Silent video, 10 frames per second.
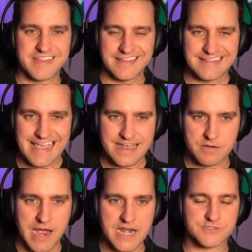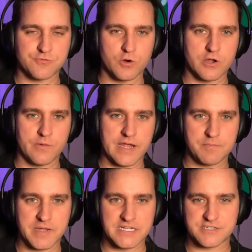Atlanta minus four going
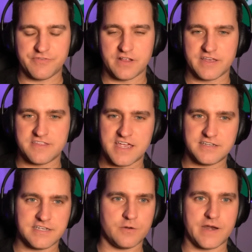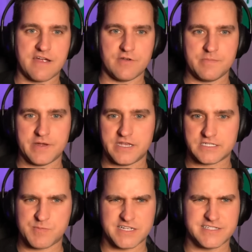up against Philly. They did what everybody
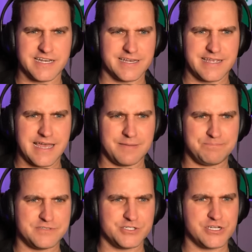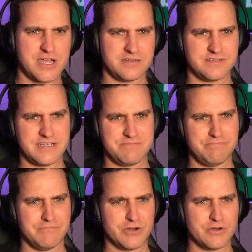expected and kept
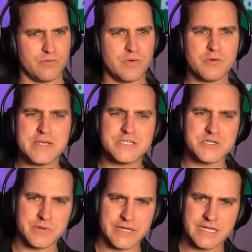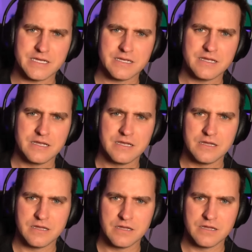Dejounte Murray. What are we doing?
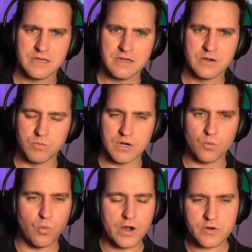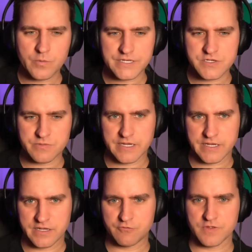What, what are we
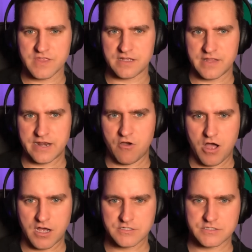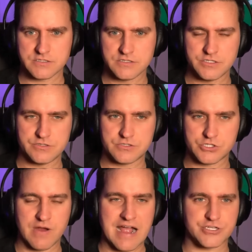doing if we're the Atlanta Hawks? You
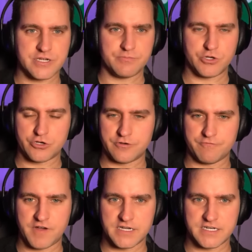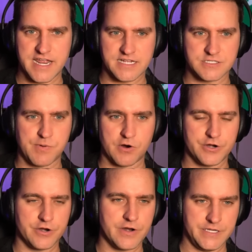scratched him. You couldn't find a dance partner.